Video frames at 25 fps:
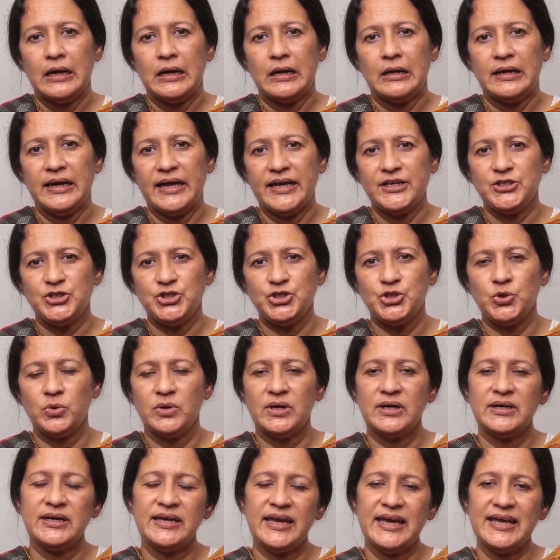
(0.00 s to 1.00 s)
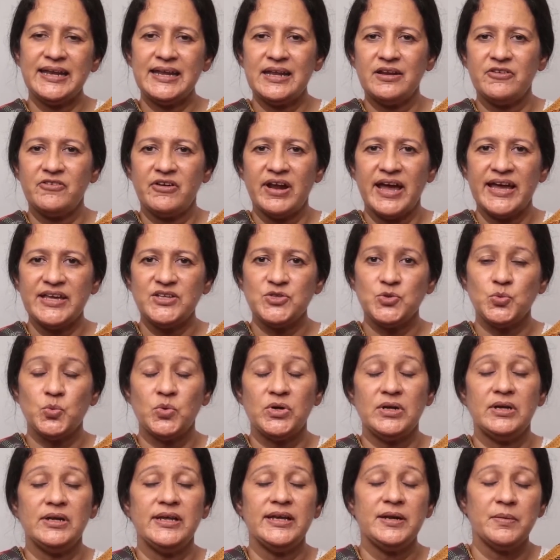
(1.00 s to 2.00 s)
Like sugarcane and rice
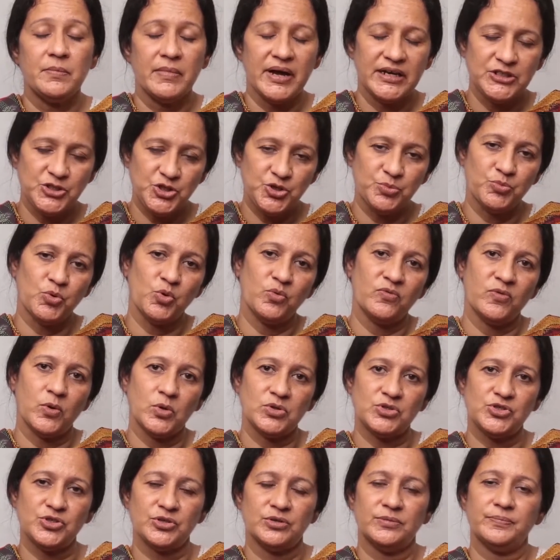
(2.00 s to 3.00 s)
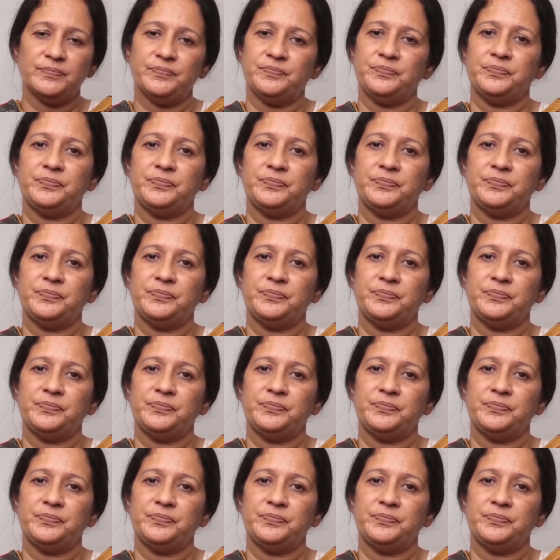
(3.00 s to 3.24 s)
would need much more water.